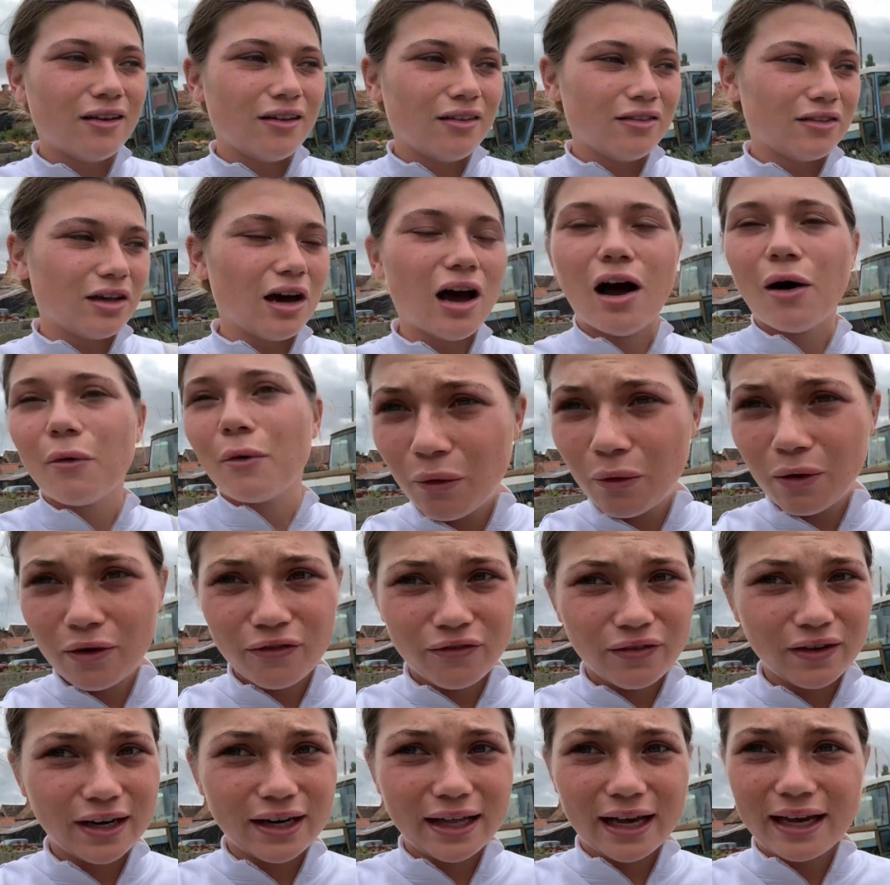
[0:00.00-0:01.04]
the whole
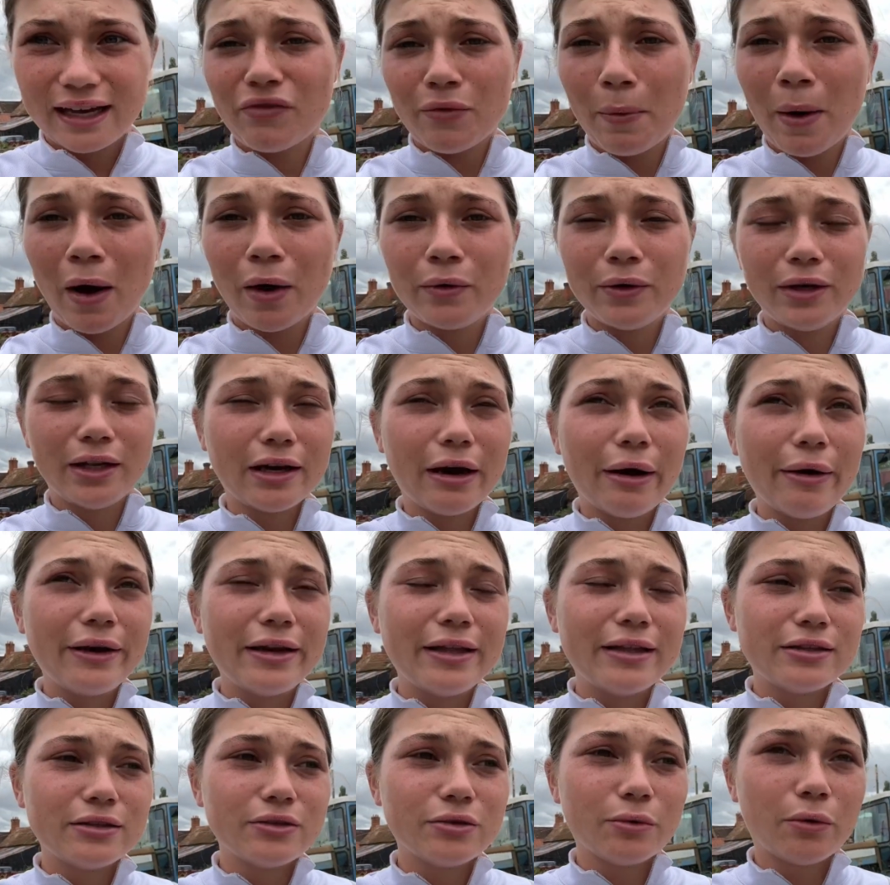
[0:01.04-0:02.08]
affiliated pony going
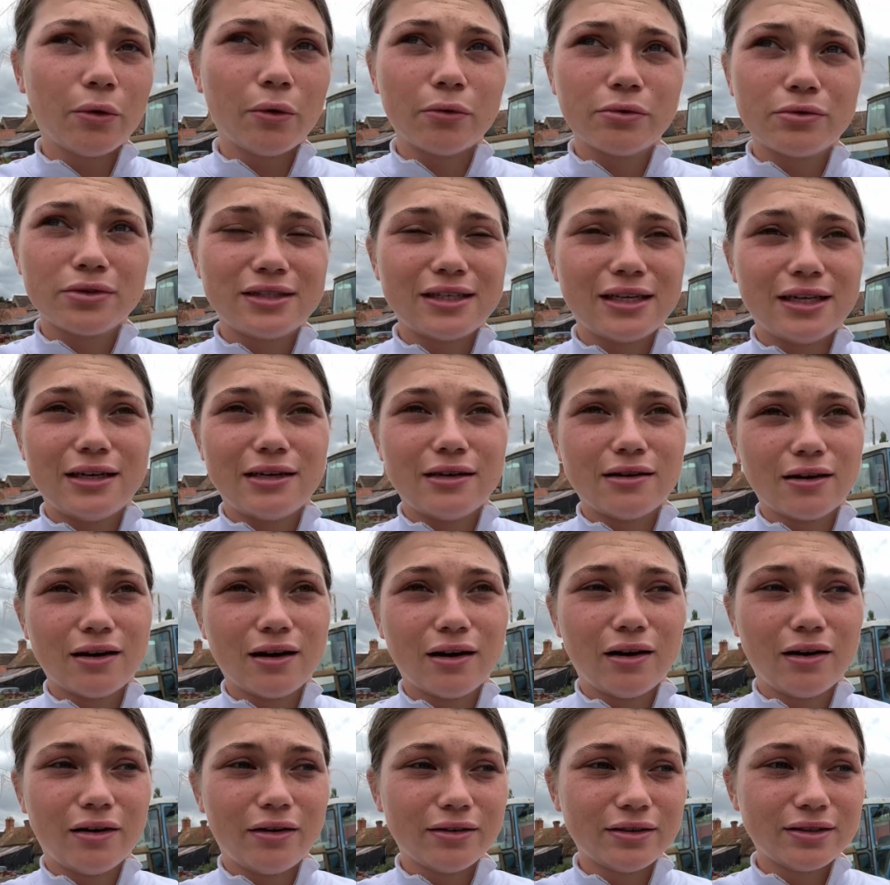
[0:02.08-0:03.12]
into a whole senior
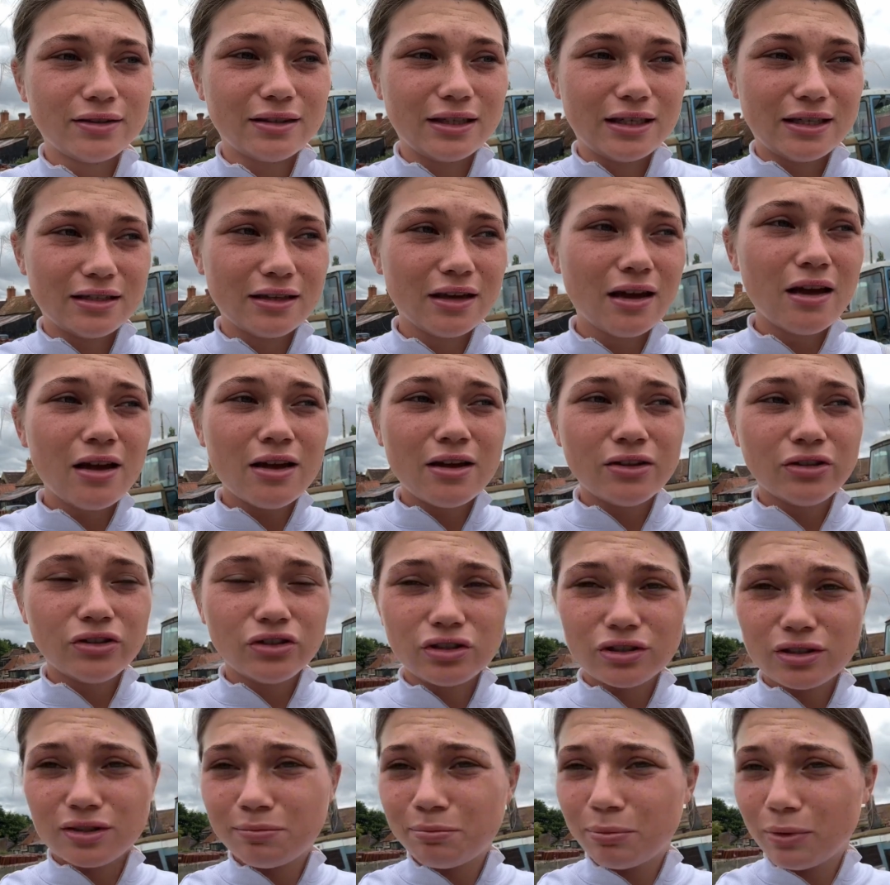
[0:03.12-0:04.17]
class is
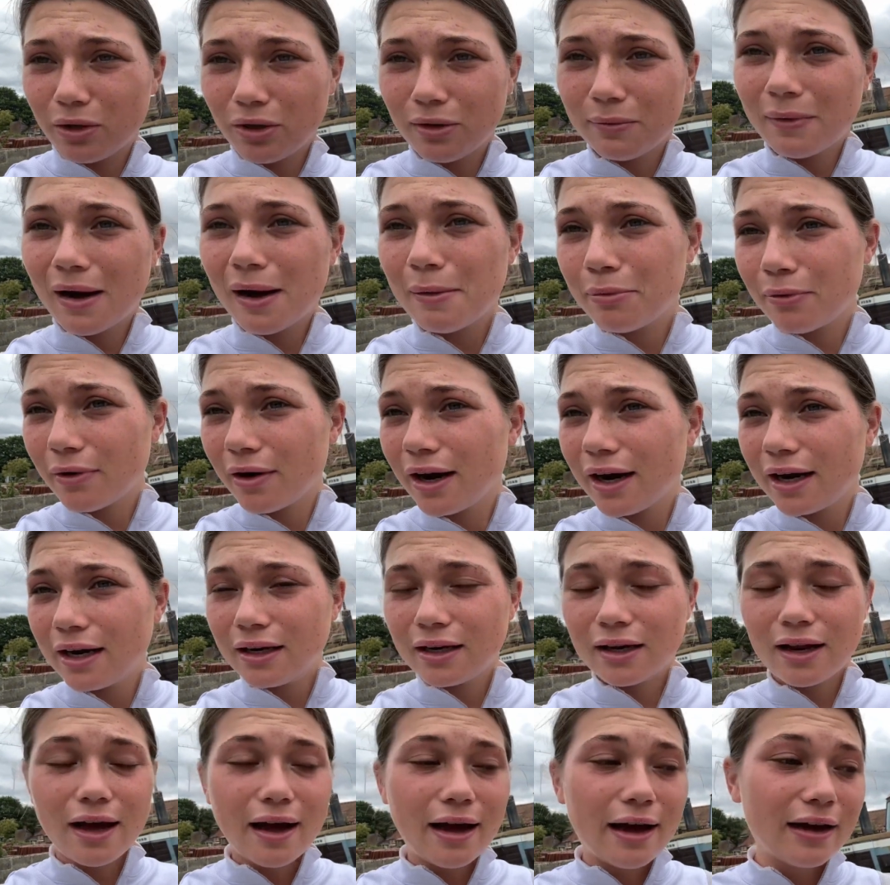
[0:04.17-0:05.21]
just blew my
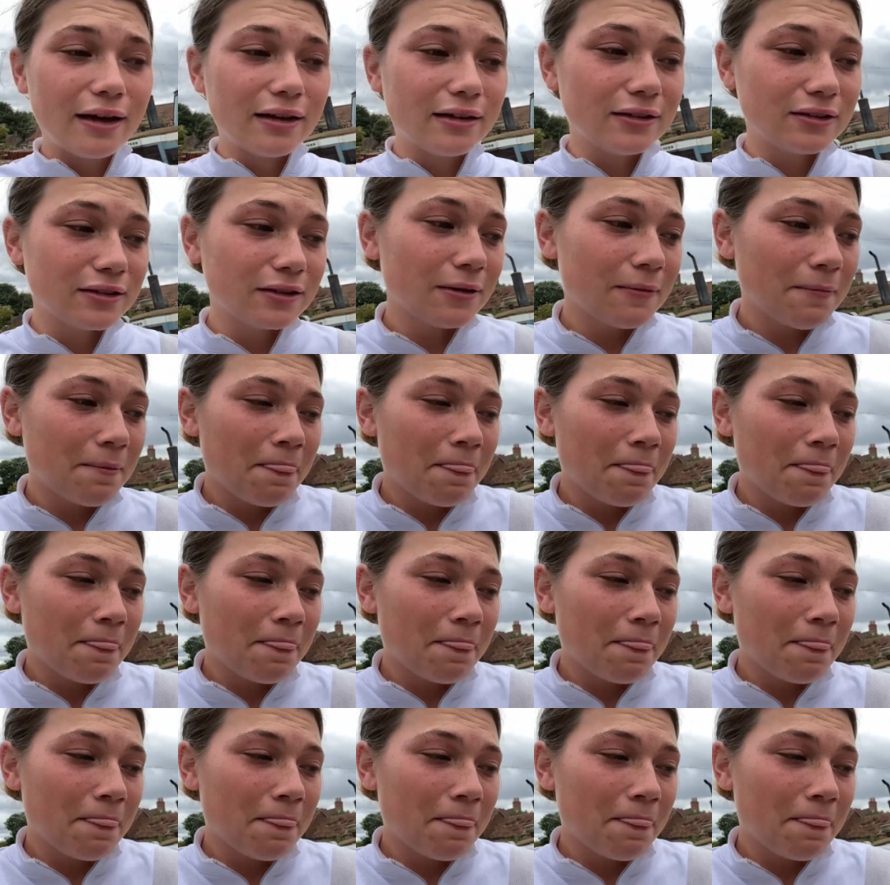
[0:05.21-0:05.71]
brain and